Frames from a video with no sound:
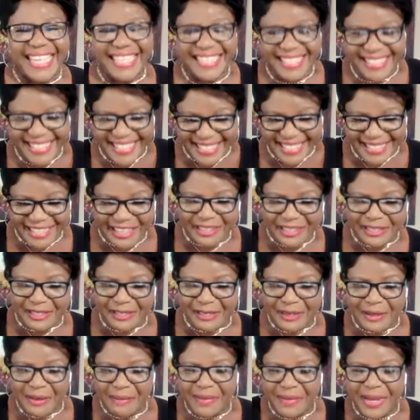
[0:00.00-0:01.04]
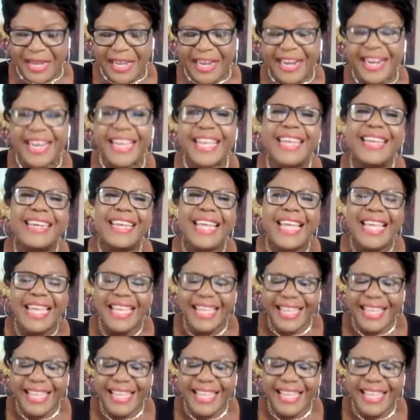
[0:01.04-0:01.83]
Yes, that's awesome. All right.